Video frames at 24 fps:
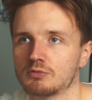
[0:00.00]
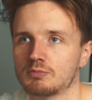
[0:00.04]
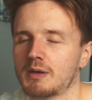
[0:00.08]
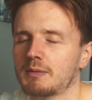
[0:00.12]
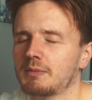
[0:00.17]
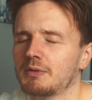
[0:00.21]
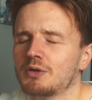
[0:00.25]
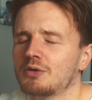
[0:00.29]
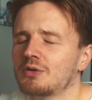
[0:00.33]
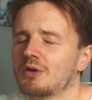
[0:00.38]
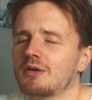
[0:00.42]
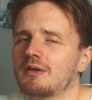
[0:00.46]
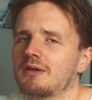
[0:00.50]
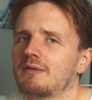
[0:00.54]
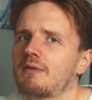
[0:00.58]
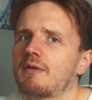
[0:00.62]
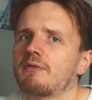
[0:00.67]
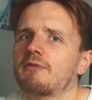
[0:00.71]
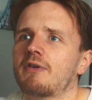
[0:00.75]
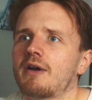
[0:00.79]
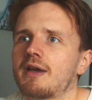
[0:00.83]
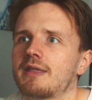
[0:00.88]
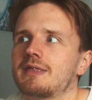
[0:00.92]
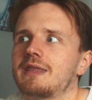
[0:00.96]
Maybe you don't even
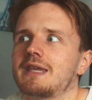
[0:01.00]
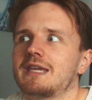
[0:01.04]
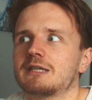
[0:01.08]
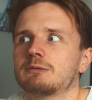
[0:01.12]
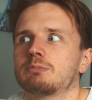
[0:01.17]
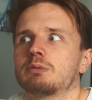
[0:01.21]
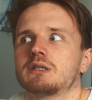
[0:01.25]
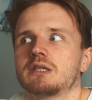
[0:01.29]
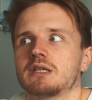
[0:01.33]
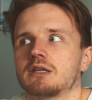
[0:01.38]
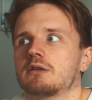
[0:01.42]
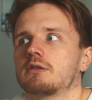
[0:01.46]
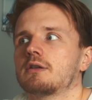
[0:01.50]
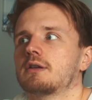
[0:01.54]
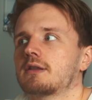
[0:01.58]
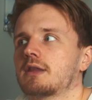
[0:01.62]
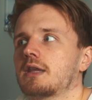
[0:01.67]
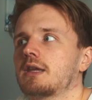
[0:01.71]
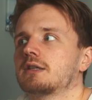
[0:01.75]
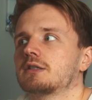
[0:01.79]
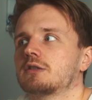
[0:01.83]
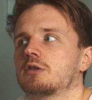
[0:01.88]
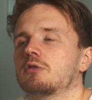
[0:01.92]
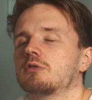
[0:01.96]
find these particular
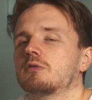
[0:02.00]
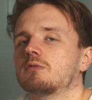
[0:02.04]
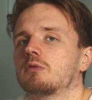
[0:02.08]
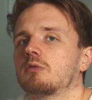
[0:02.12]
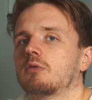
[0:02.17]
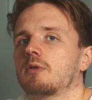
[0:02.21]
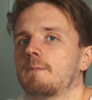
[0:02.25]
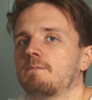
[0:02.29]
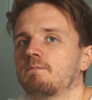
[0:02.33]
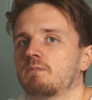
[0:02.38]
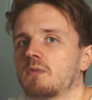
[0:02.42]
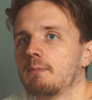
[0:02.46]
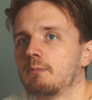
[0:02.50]
things useful,